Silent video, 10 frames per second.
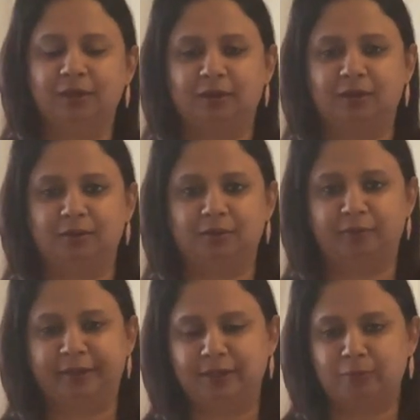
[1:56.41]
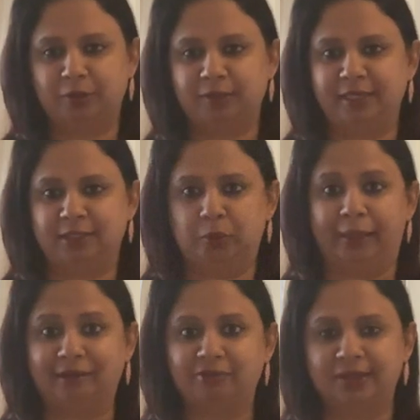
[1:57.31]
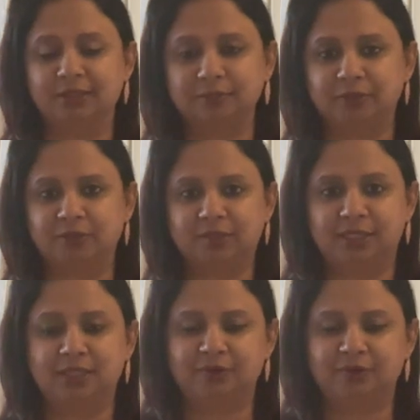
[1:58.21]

worry about the next 25 years because things